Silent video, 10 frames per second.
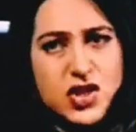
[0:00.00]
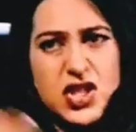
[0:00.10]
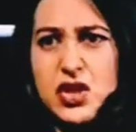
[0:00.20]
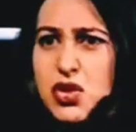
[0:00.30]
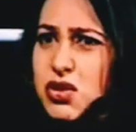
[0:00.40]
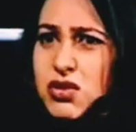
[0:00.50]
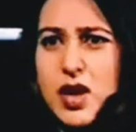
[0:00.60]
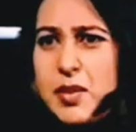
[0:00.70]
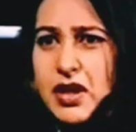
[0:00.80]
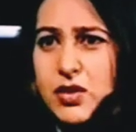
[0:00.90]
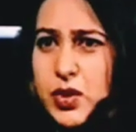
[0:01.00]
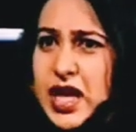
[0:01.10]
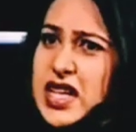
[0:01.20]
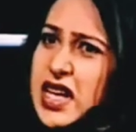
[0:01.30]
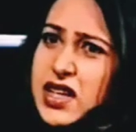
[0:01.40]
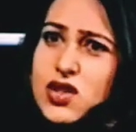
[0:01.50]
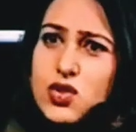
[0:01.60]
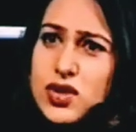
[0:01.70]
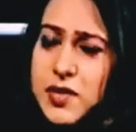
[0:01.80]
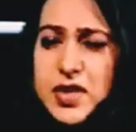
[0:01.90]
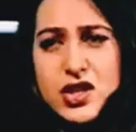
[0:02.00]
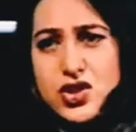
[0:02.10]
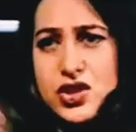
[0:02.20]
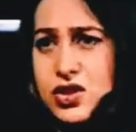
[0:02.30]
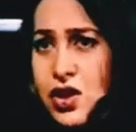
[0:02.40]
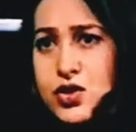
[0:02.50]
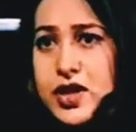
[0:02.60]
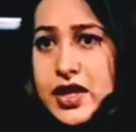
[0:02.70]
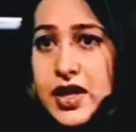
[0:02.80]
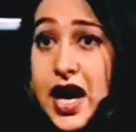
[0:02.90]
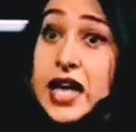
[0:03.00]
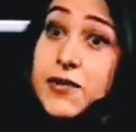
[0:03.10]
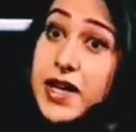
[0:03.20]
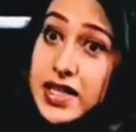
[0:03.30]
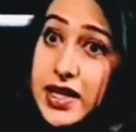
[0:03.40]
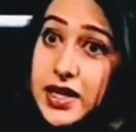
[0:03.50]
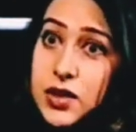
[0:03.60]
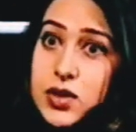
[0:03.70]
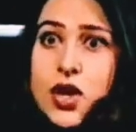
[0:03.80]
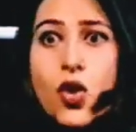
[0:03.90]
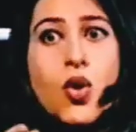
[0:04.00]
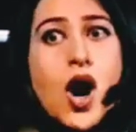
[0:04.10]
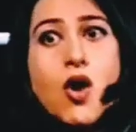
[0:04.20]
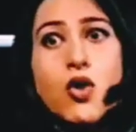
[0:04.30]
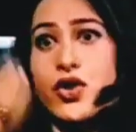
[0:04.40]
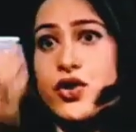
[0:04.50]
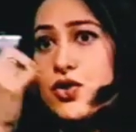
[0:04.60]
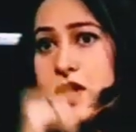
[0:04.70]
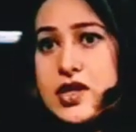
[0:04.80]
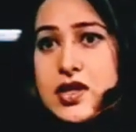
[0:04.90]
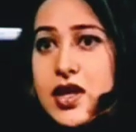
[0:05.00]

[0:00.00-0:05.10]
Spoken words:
I mean, we are telling her to do something and she's not doing it. And if I did it, it was like, oh, how could you do this?